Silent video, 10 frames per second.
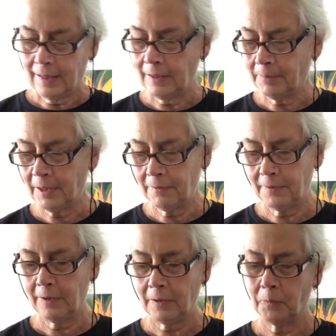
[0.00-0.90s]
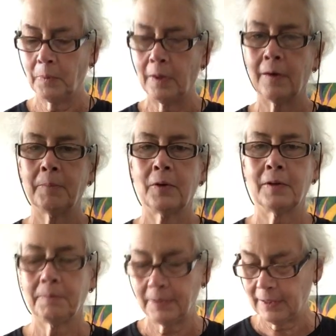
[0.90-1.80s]
And I'm going to figure out where I'm going
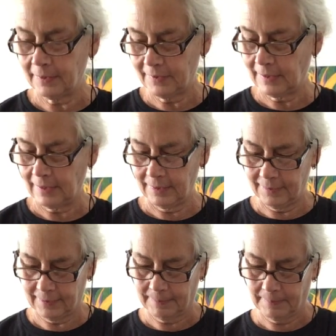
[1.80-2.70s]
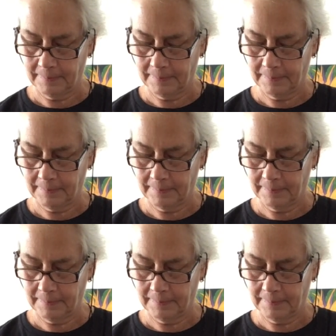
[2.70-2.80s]
to place these.